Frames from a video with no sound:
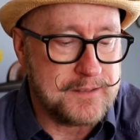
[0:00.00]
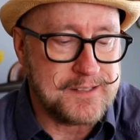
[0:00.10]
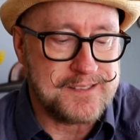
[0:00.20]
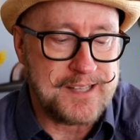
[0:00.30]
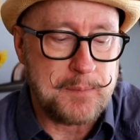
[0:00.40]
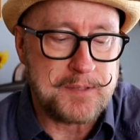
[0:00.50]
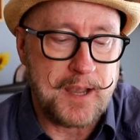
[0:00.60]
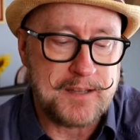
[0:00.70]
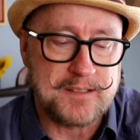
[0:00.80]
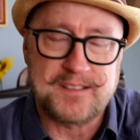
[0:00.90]
is the same
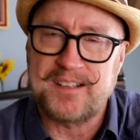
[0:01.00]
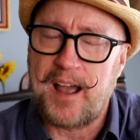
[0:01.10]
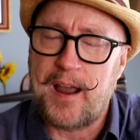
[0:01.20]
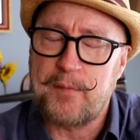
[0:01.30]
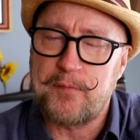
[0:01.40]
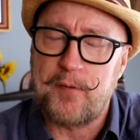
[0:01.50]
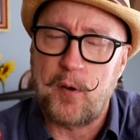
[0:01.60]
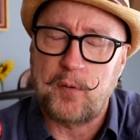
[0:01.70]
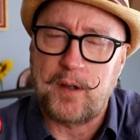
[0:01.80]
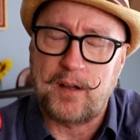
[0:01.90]
size as an
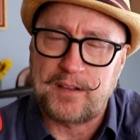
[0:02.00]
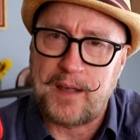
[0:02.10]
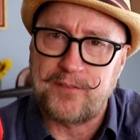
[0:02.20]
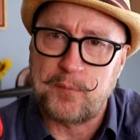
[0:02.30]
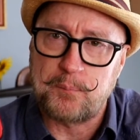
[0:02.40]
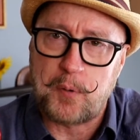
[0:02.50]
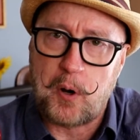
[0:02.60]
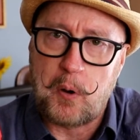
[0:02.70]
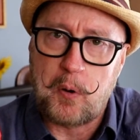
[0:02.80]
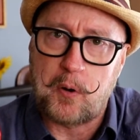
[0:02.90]
iPhone 11
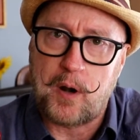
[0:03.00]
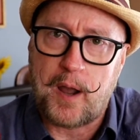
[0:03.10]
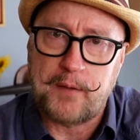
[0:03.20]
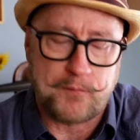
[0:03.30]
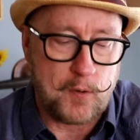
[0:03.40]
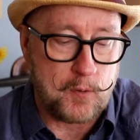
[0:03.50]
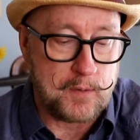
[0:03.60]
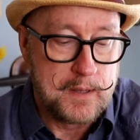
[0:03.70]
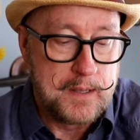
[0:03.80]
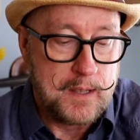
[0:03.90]
Pro or iPhone